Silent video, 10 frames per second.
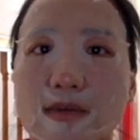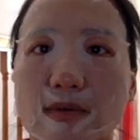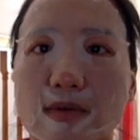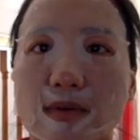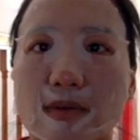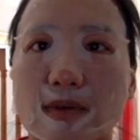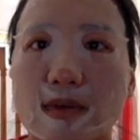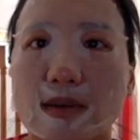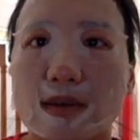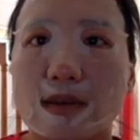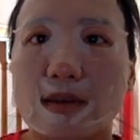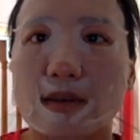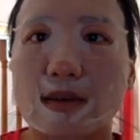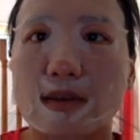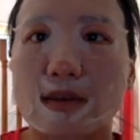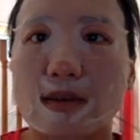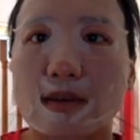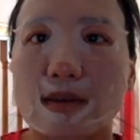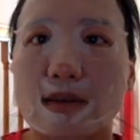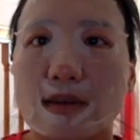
Nobody speaks.